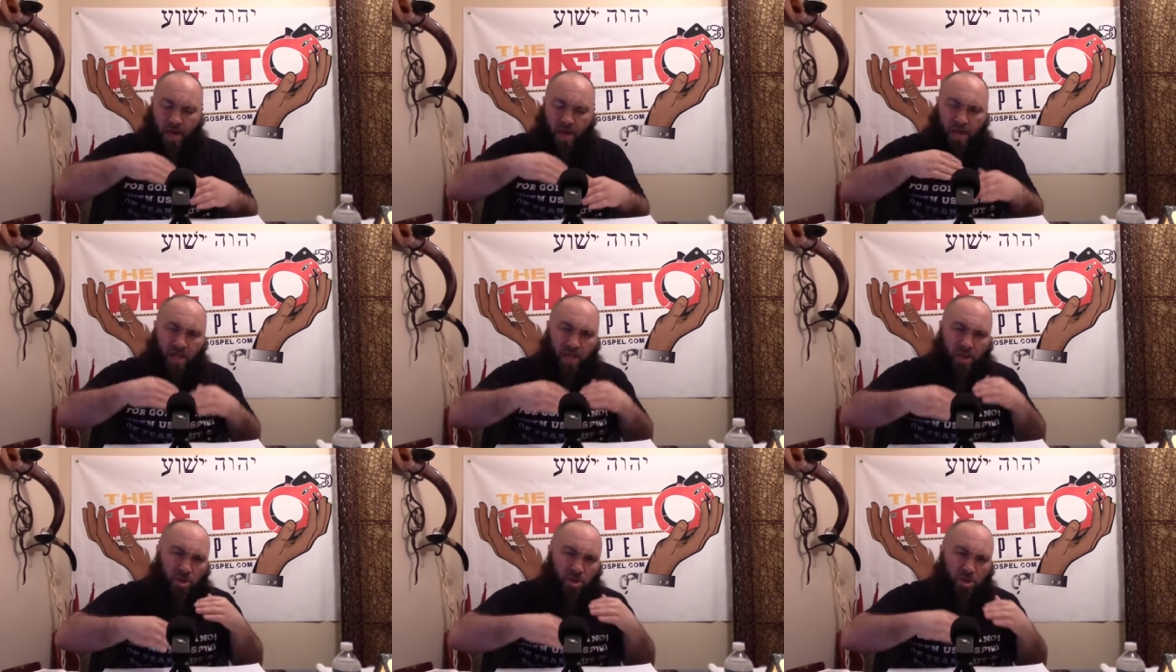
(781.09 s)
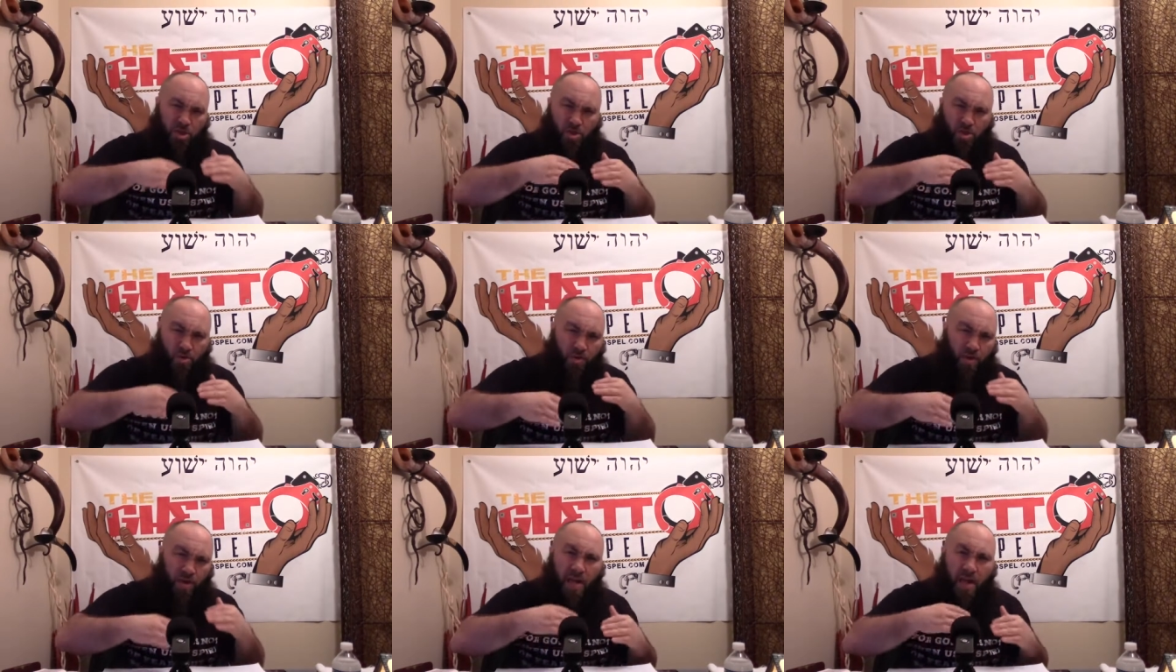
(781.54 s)
And there's
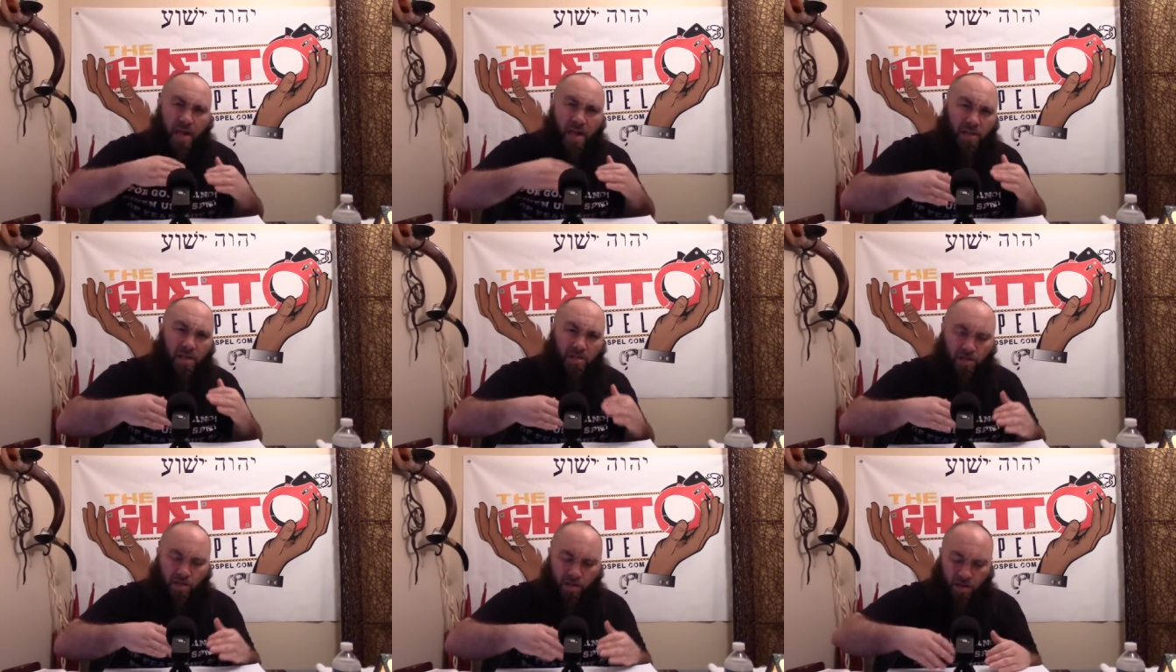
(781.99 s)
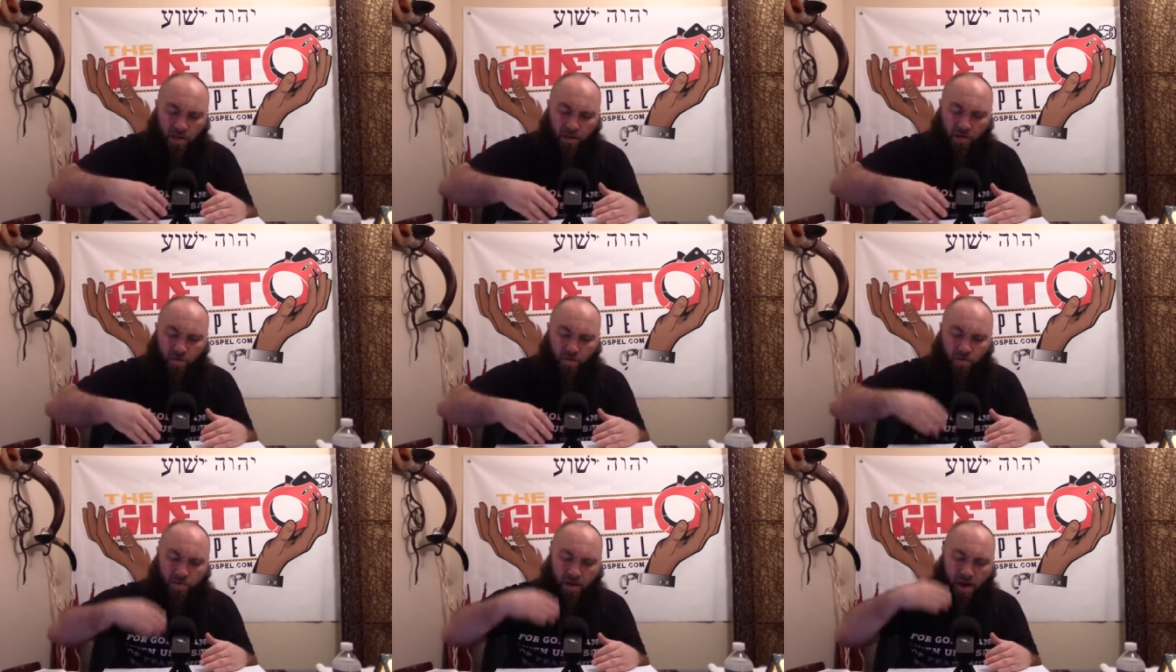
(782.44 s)
certain hints
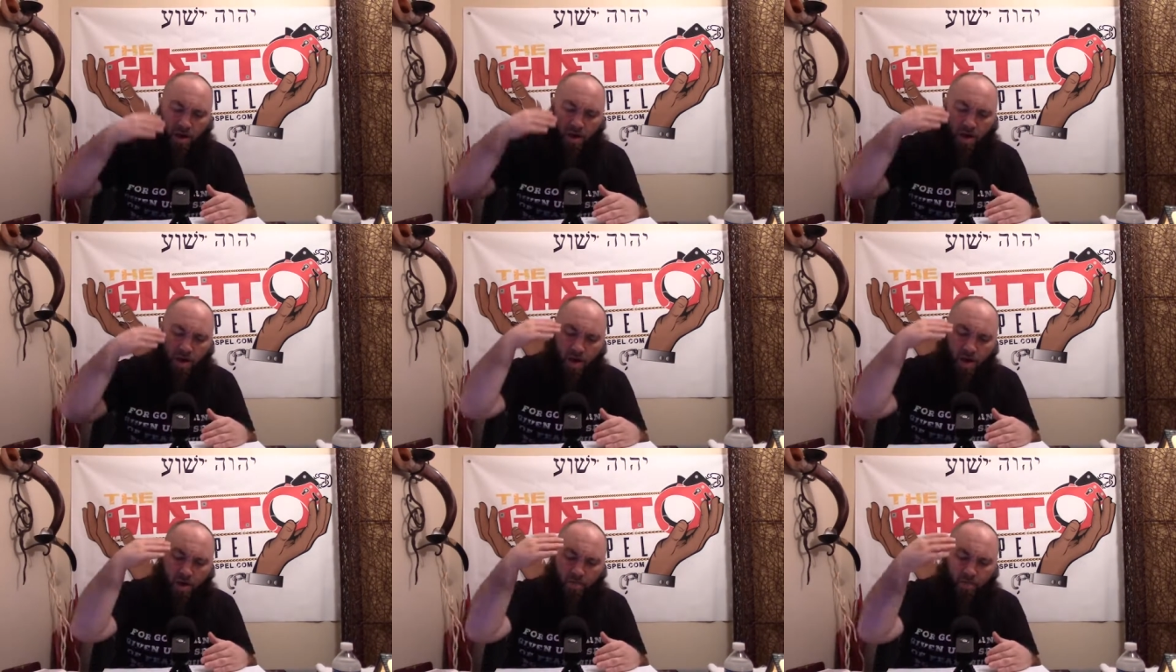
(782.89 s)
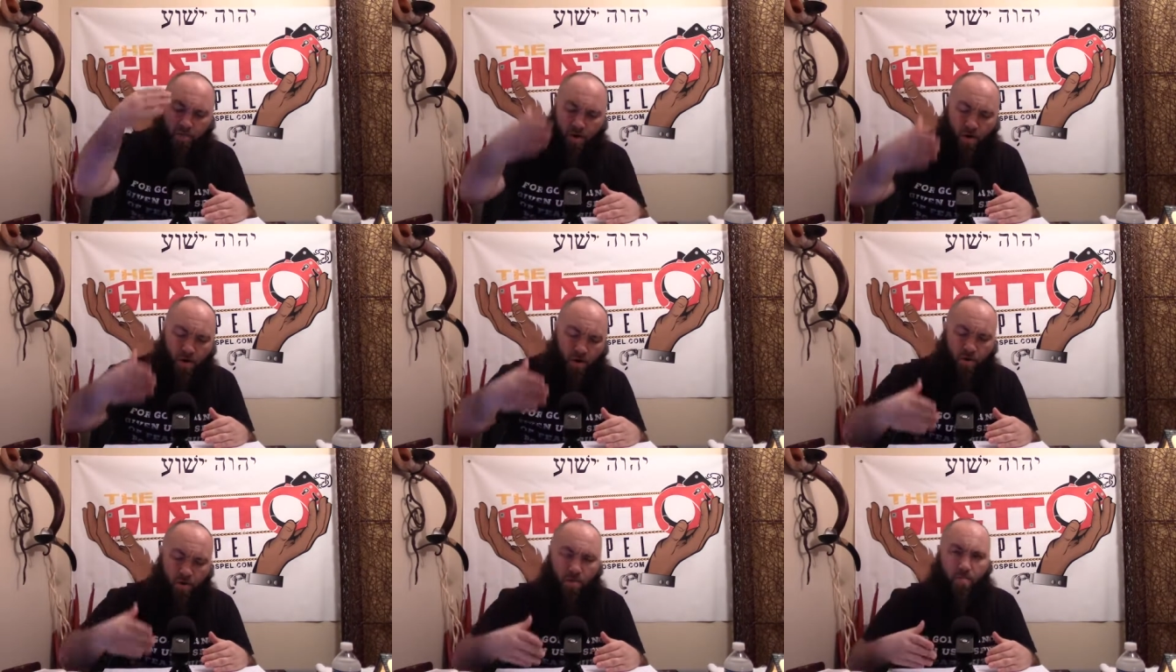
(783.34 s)
here. You got
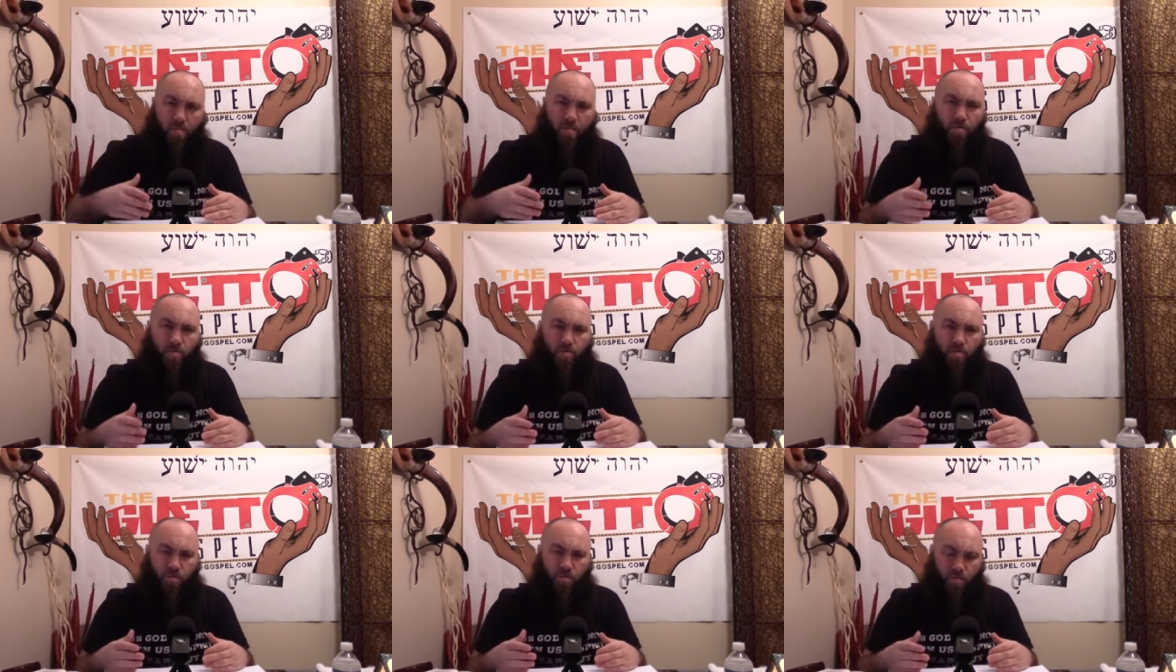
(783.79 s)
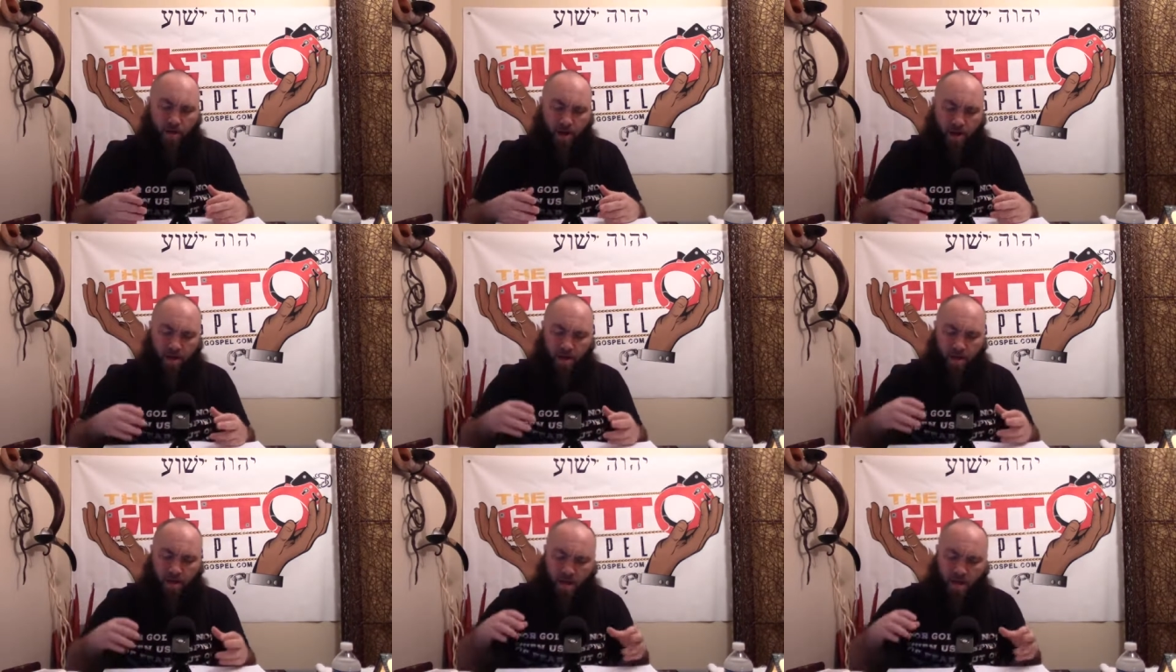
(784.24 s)
Pergamos,
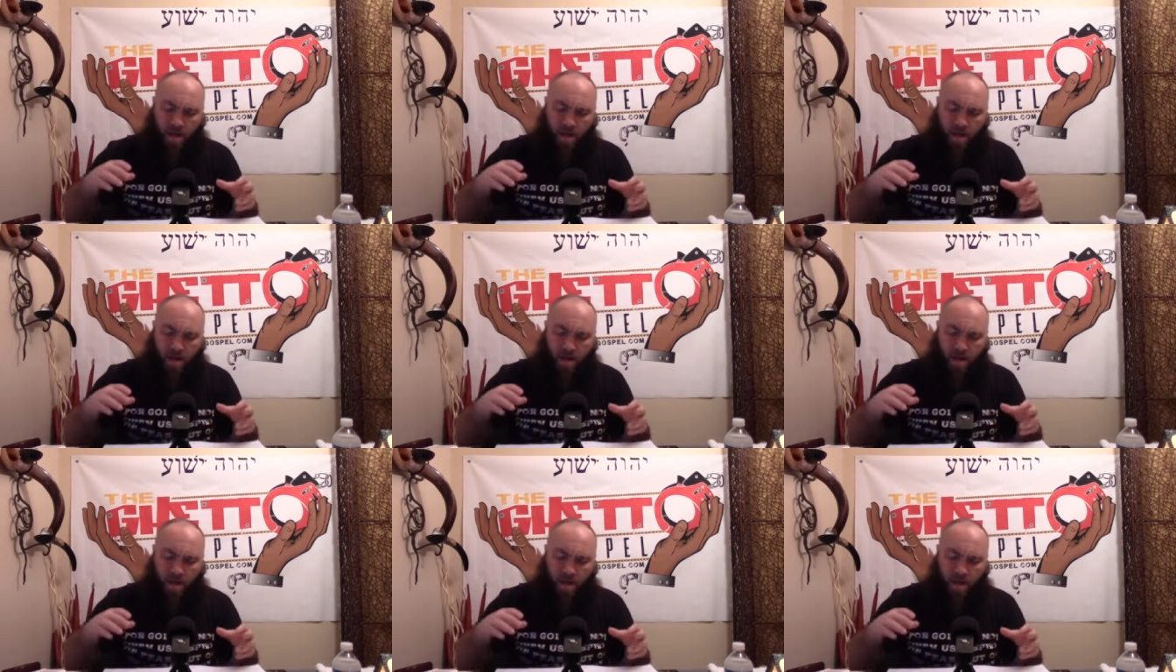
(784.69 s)
right?